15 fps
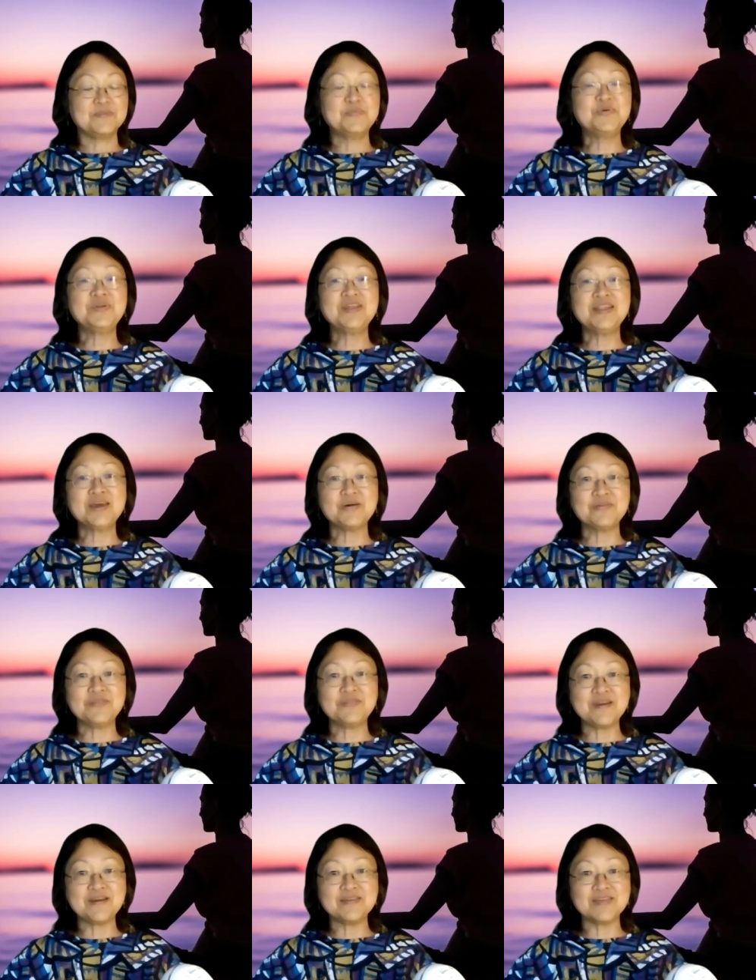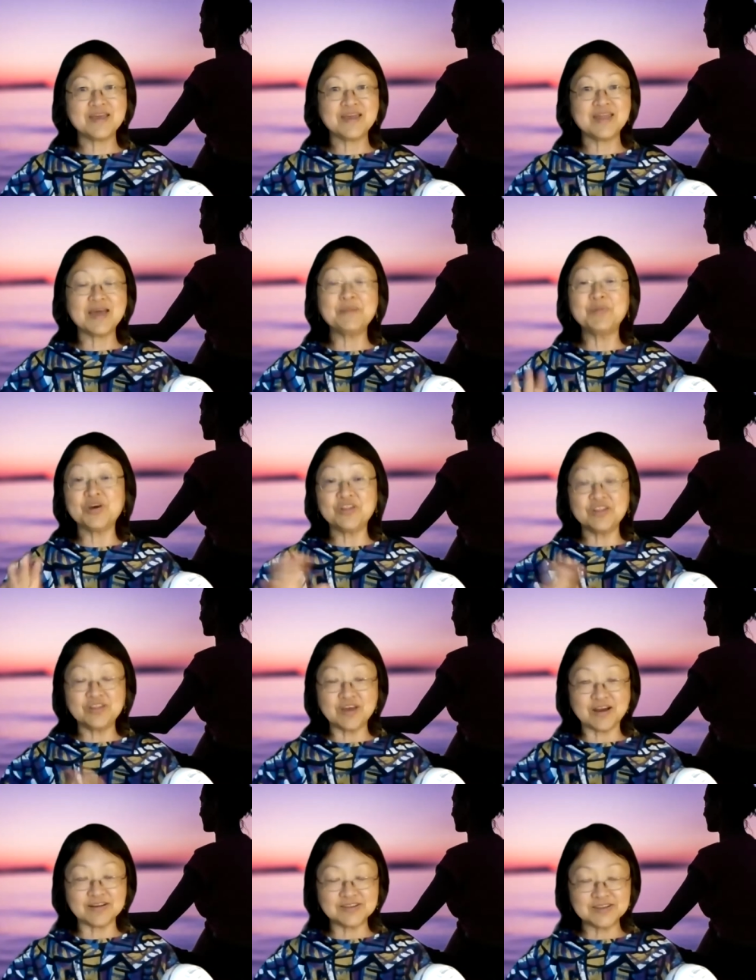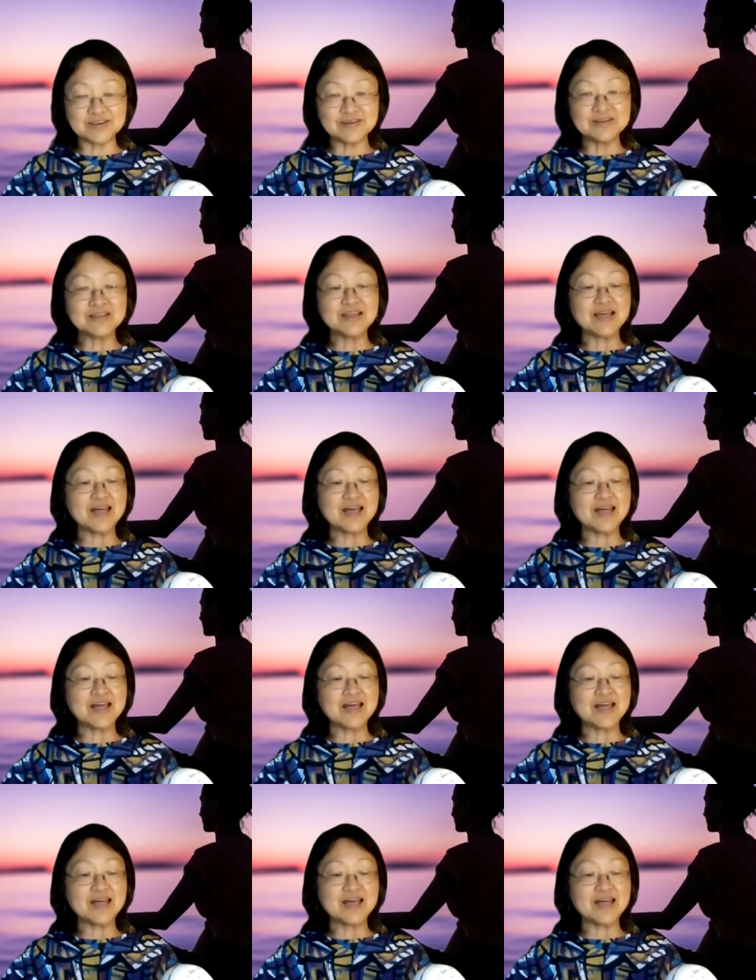put it out there that I'm not a doctor.